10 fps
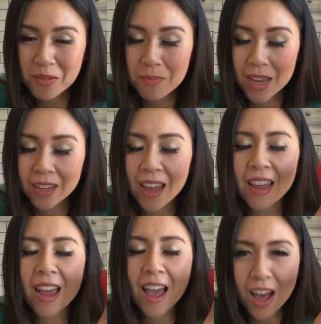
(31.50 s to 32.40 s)
to make
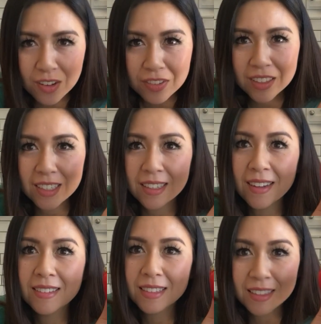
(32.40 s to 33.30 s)
a healthy,
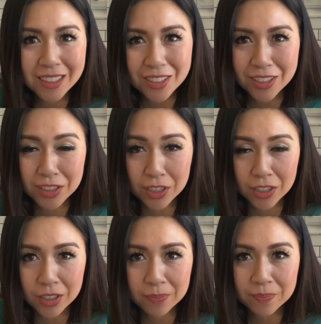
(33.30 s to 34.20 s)
delicious
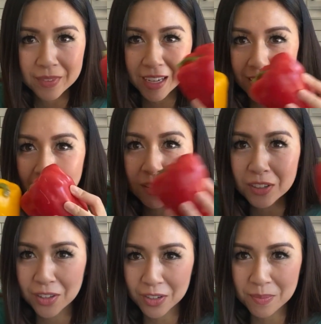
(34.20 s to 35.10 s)
dinner in
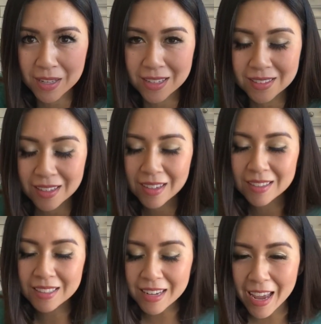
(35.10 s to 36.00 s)
under 30 minutes.
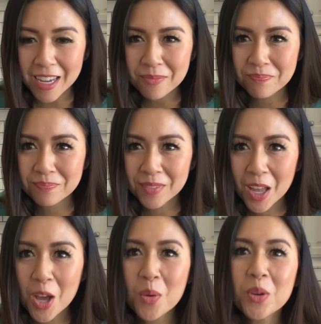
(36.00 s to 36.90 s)
Today,
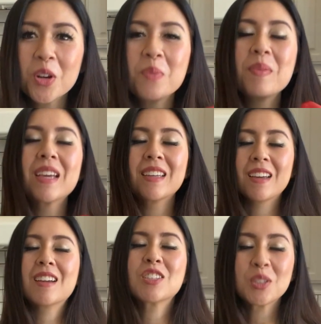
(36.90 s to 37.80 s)
we are
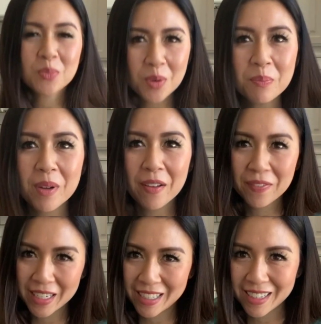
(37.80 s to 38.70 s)
making shrimp
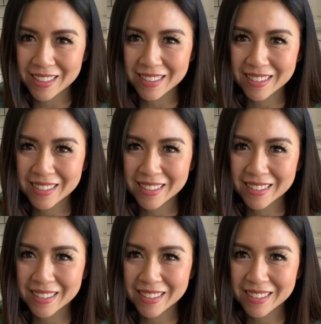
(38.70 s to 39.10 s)
fajitas.